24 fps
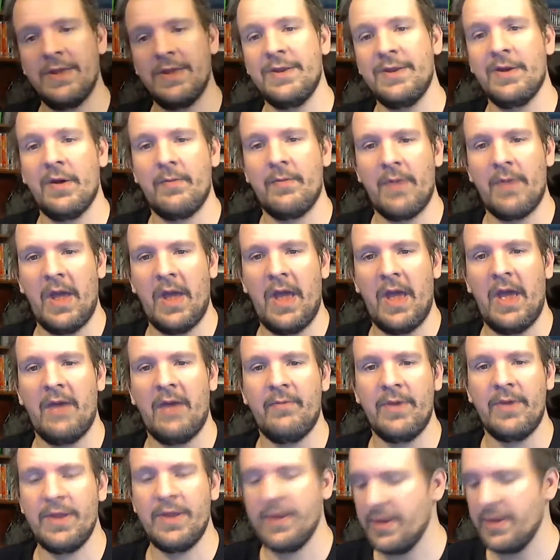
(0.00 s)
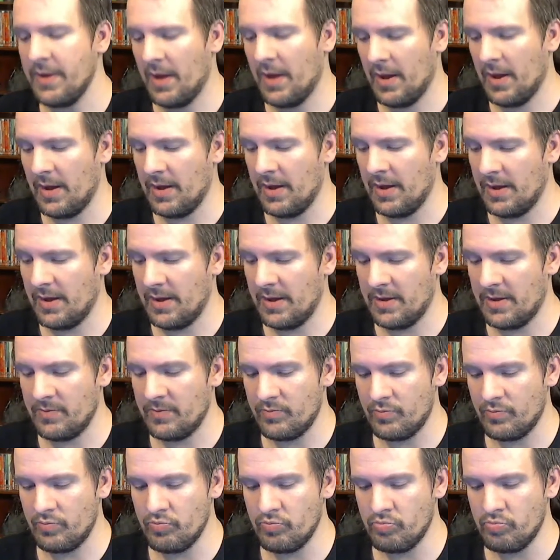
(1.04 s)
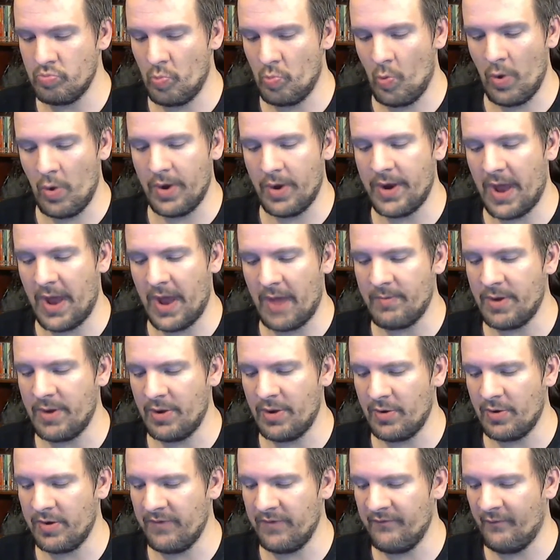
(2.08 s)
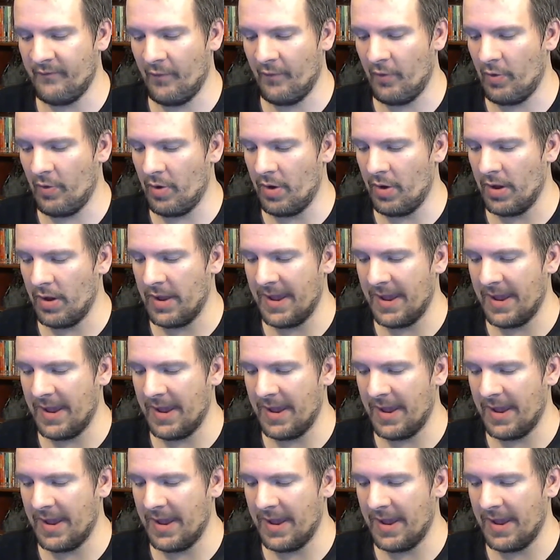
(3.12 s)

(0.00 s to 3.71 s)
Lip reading: up having one I've been looking for,